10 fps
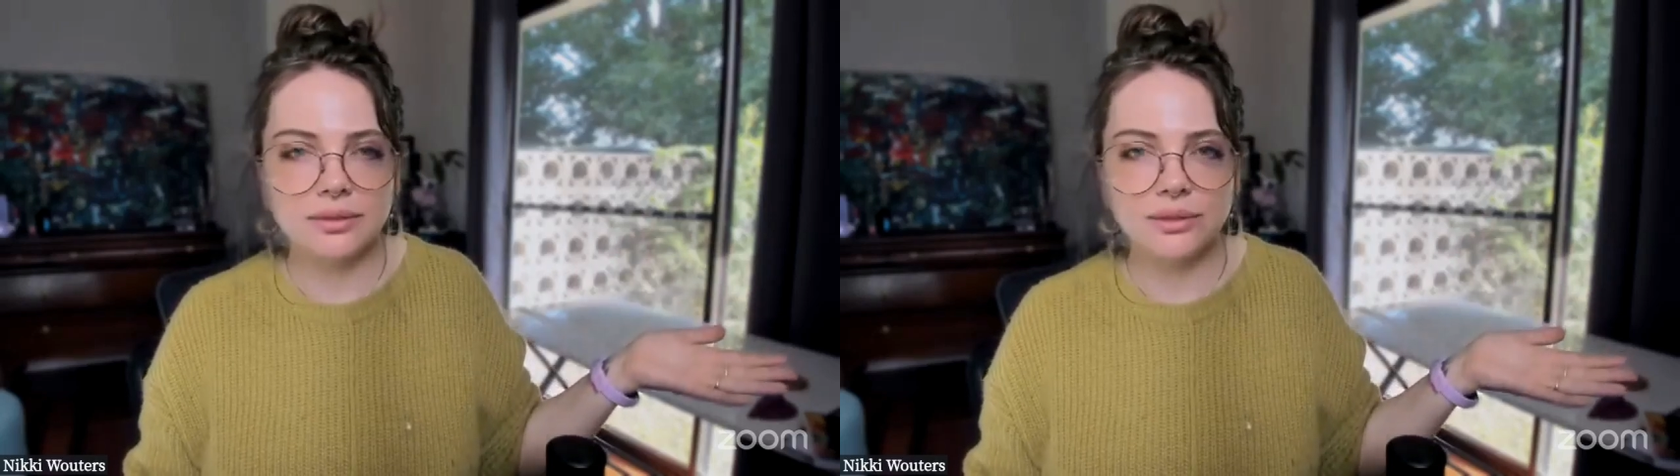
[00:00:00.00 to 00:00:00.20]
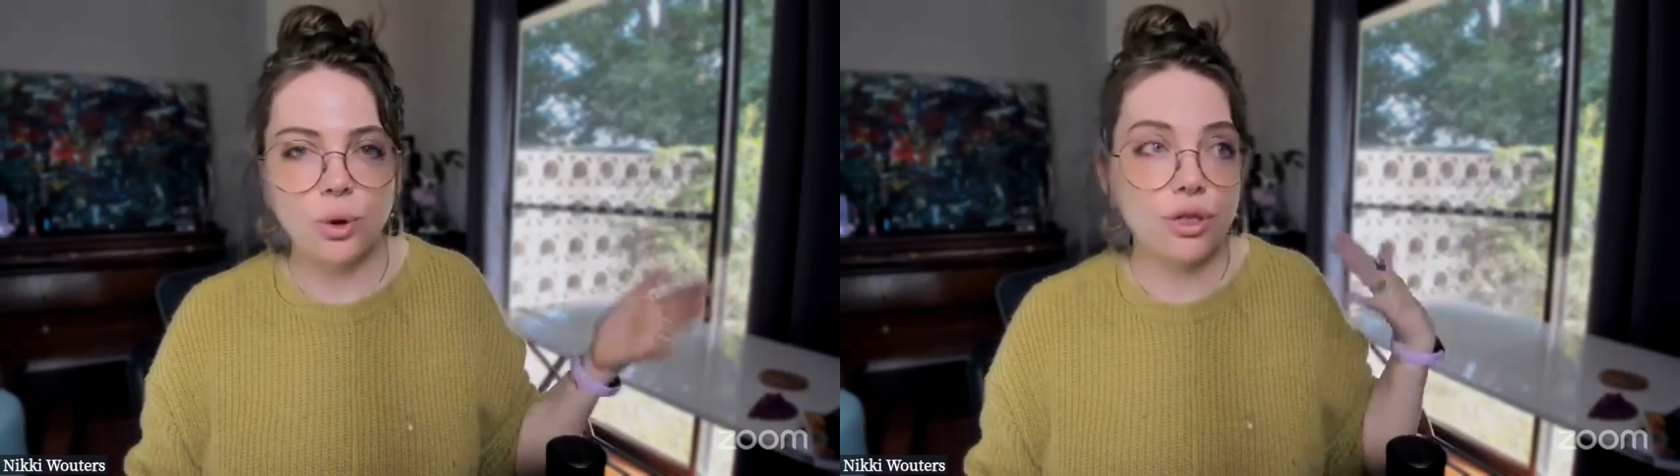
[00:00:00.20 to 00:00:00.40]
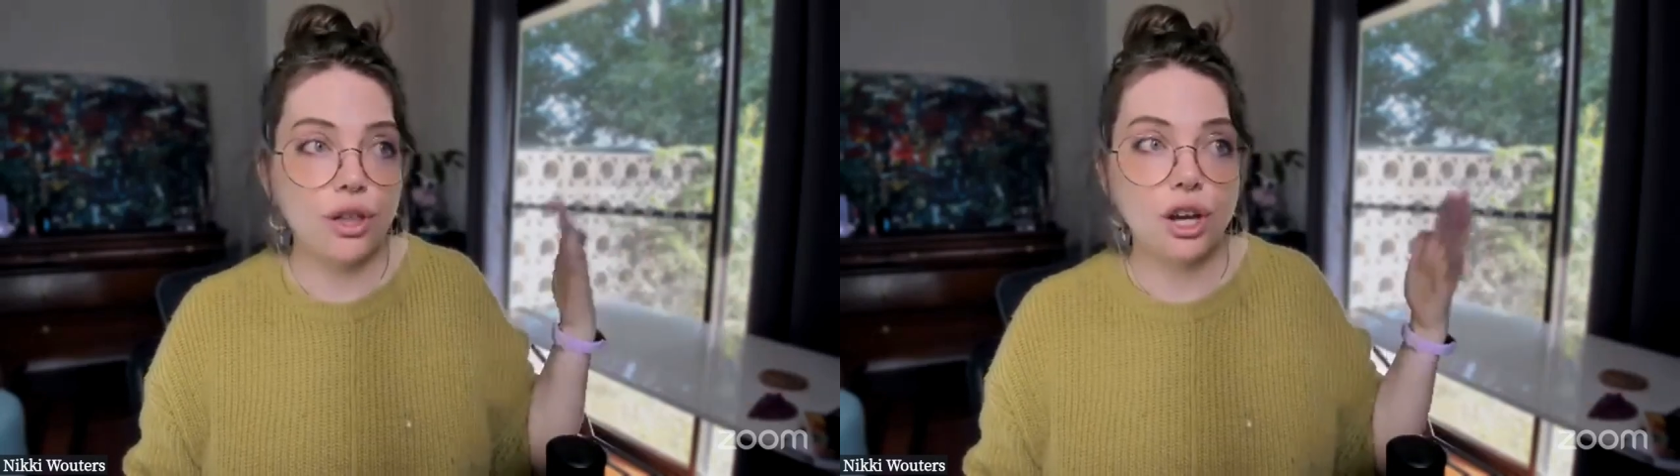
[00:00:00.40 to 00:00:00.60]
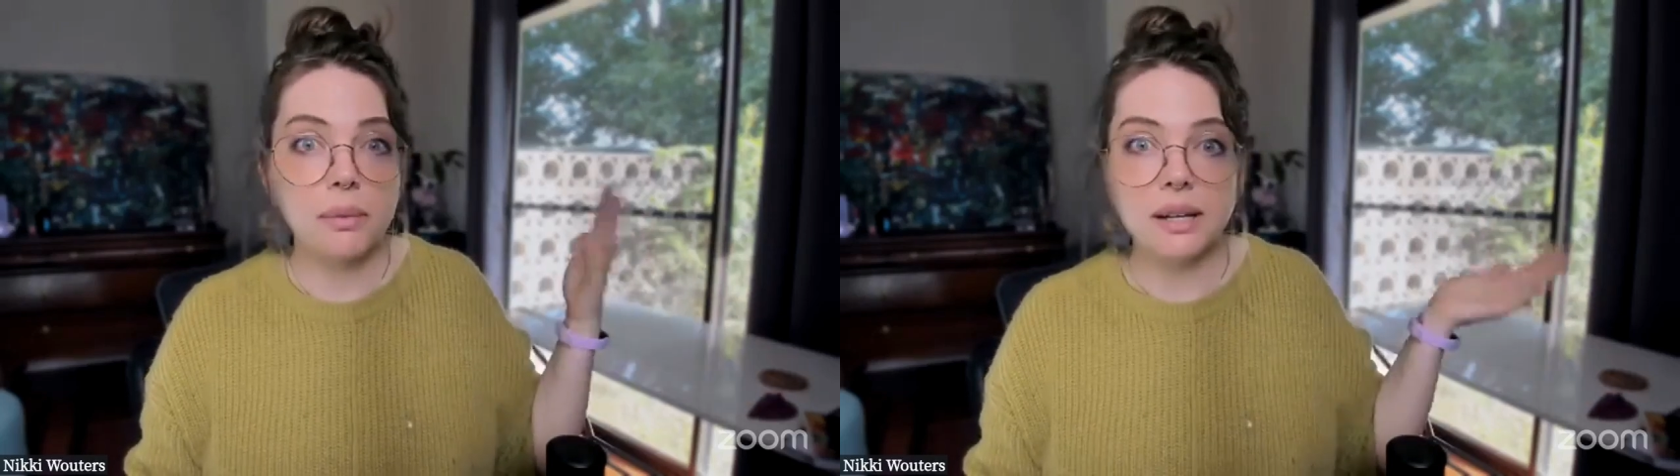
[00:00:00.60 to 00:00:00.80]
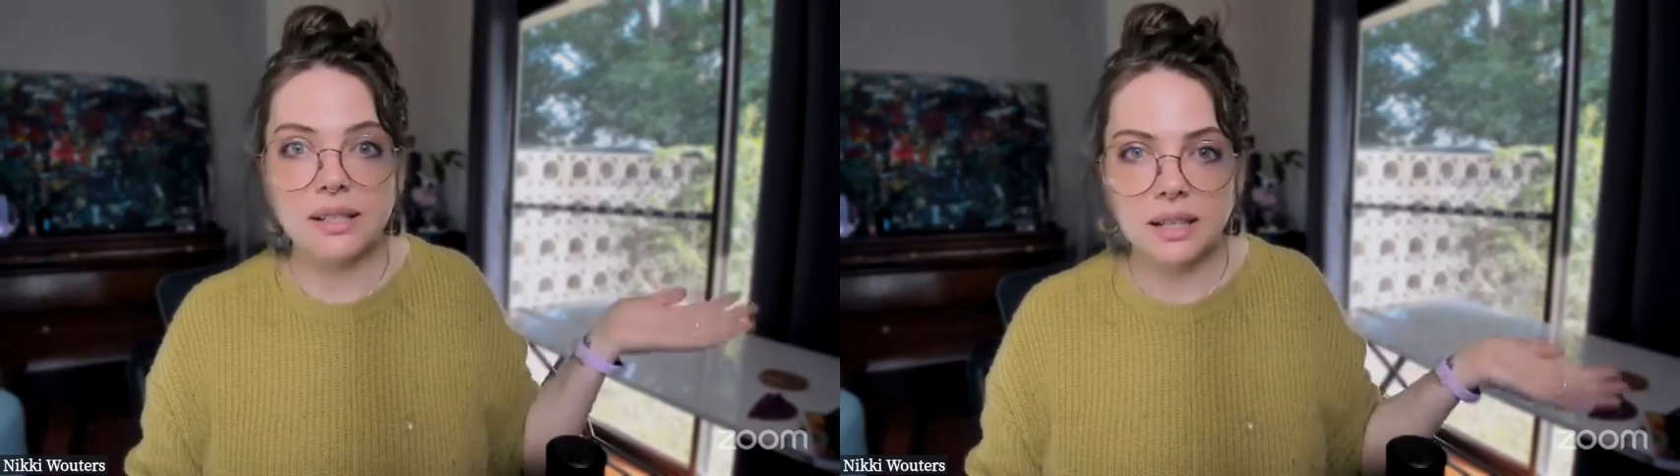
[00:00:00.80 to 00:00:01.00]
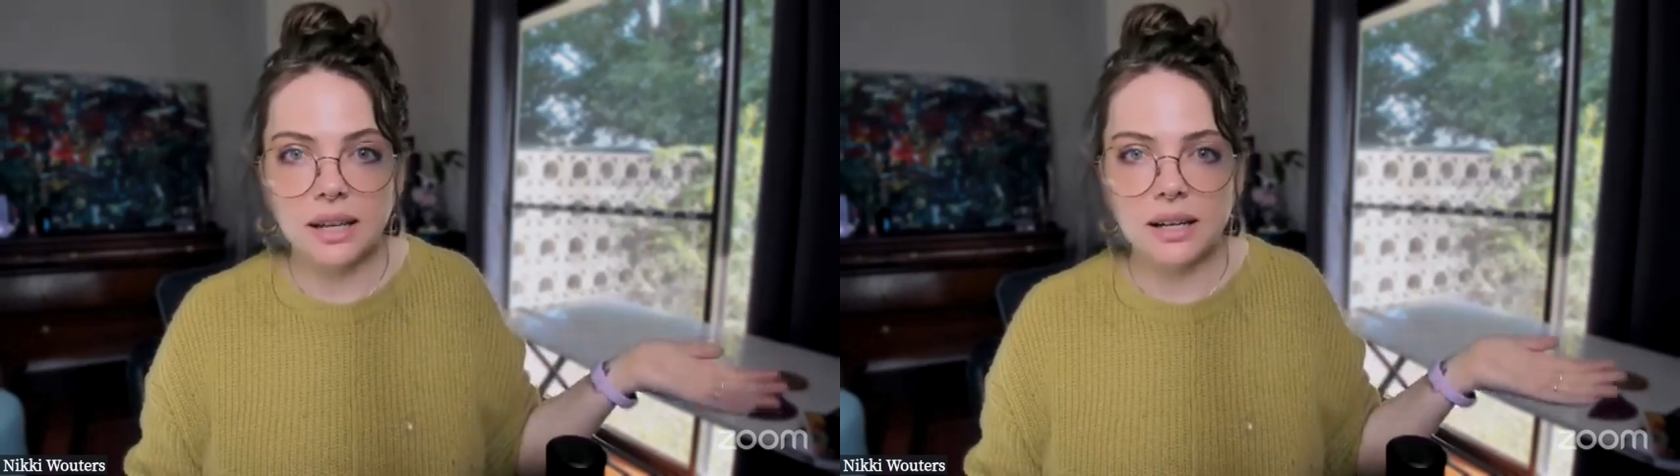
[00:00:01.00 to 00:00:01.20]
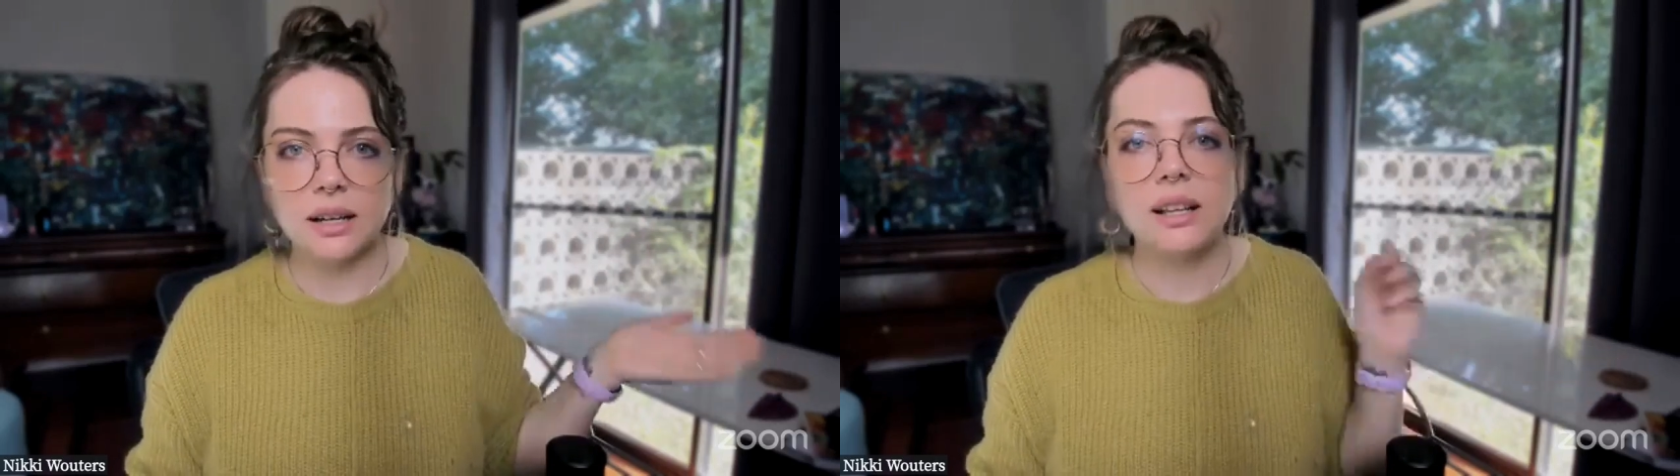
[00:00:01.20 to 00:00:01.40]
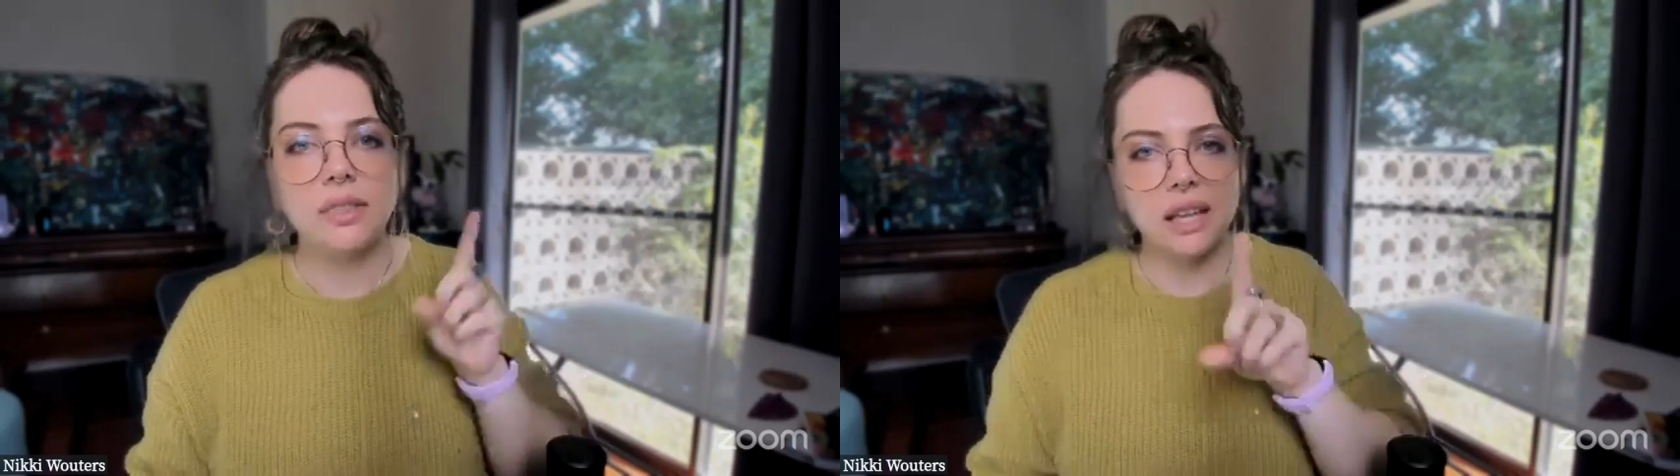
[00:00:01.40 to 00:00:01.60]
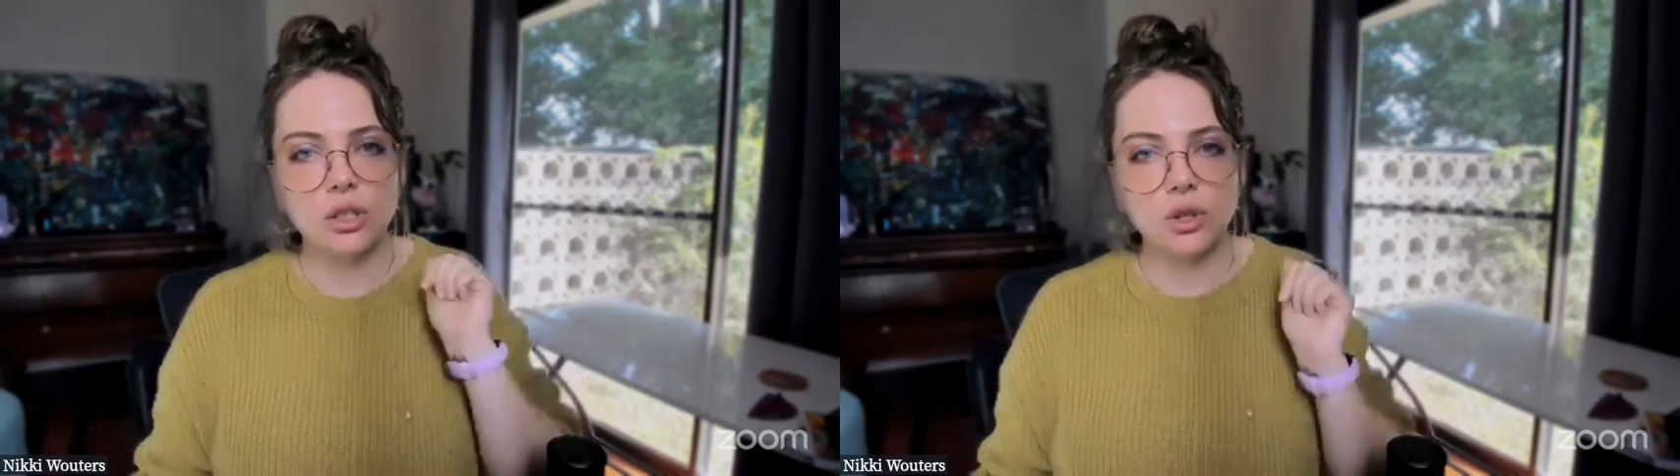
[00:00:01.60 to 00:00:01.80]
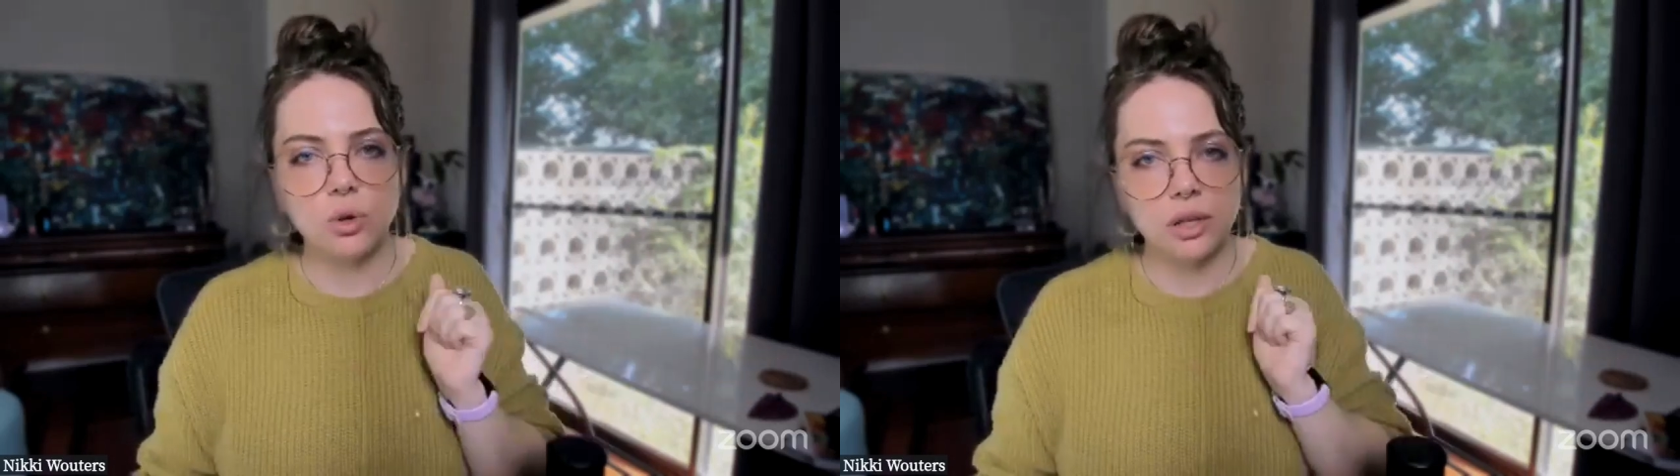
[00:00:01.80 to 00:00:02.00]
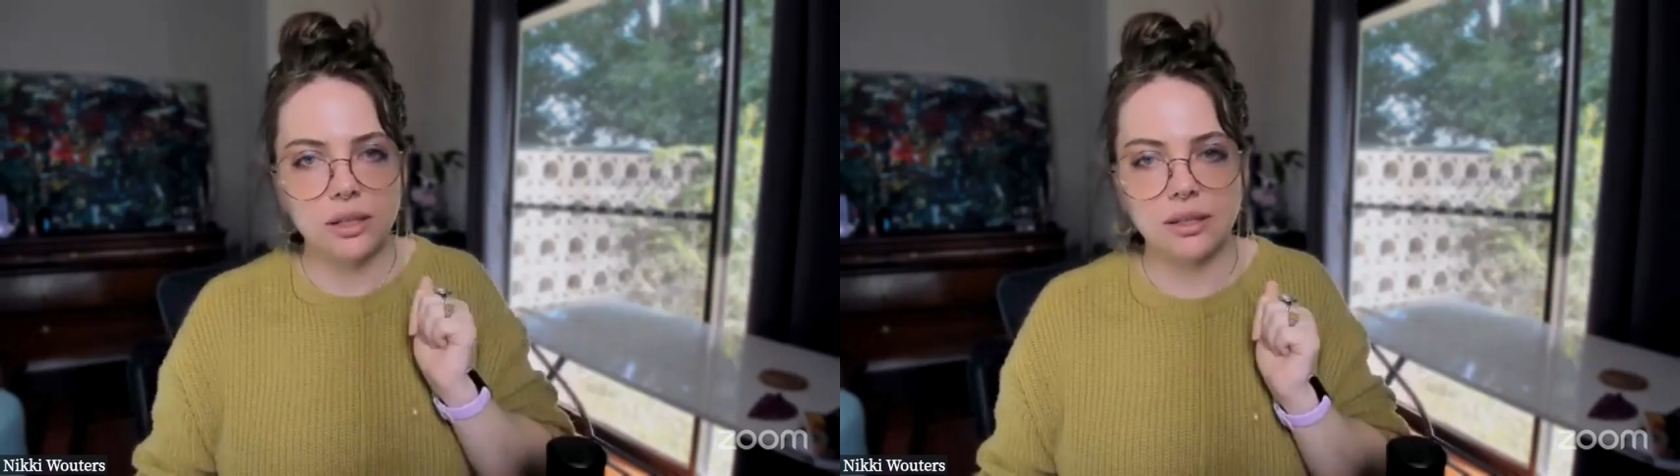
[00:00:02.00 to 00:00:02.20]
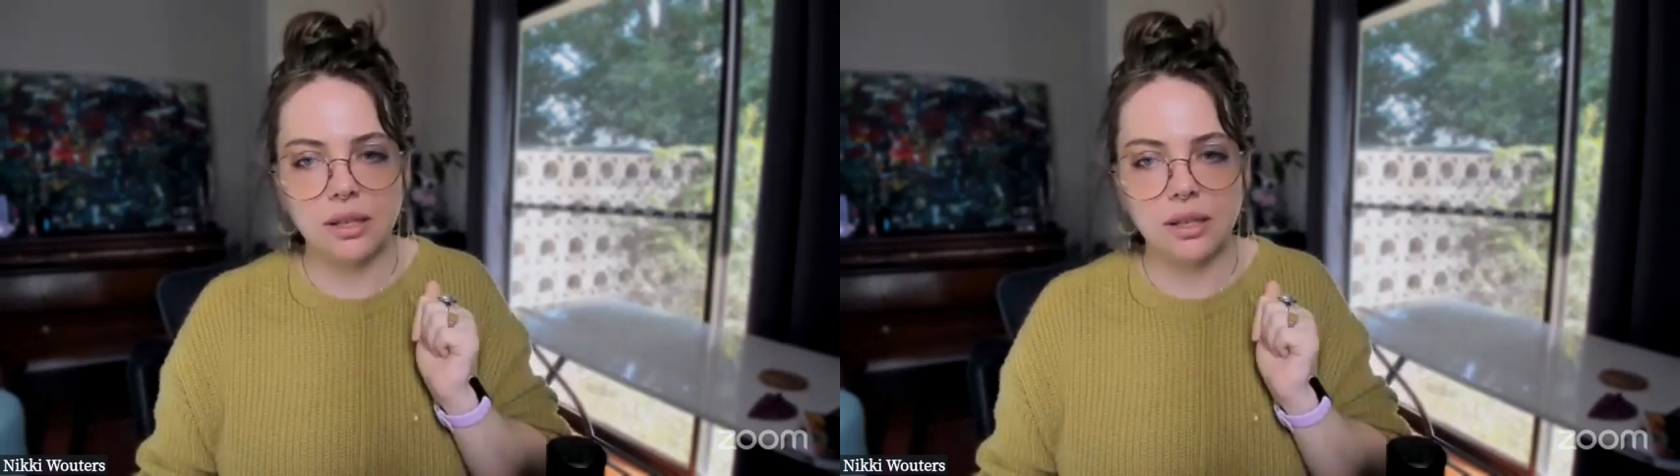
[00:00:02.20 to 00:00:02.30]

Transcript: or 30 minutes later, that's a noise.